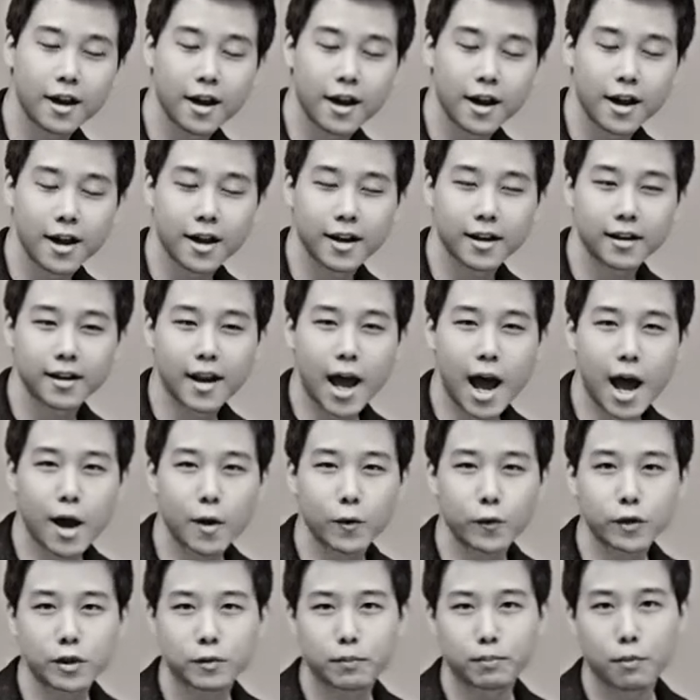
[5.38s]
and I
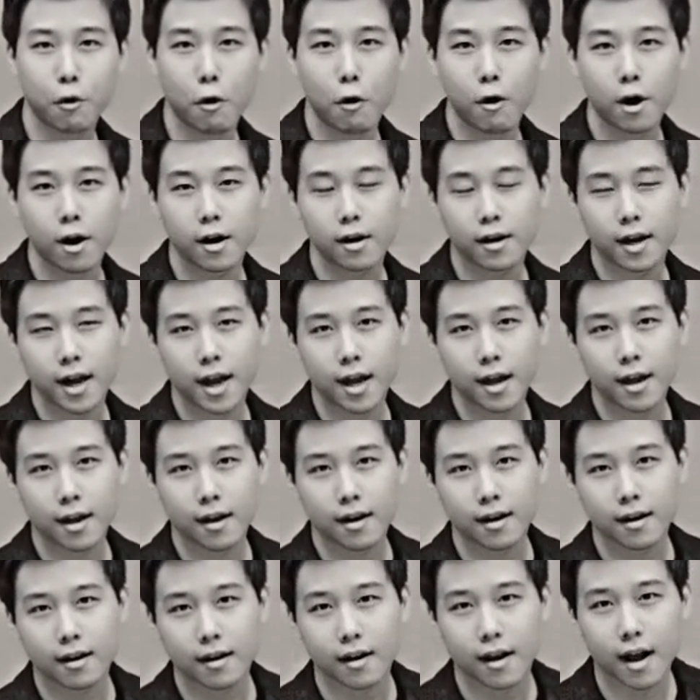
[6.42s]
was born
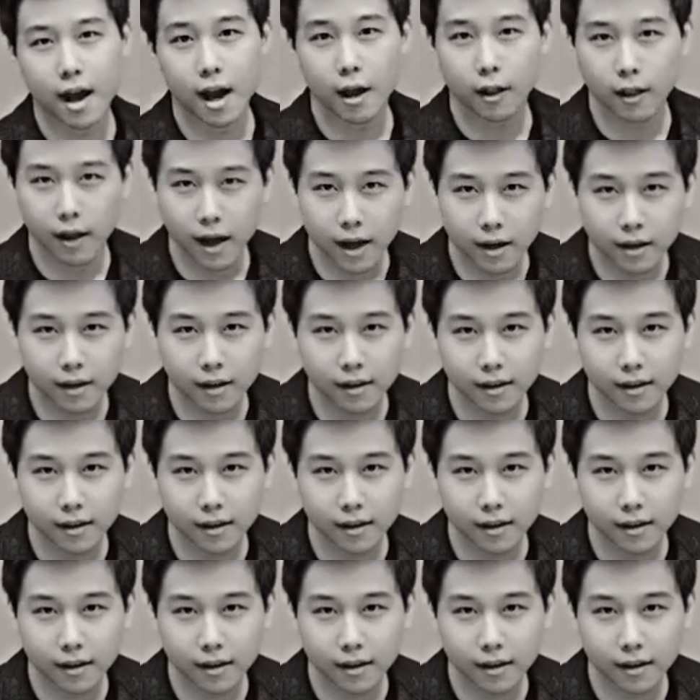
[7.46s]
in LA.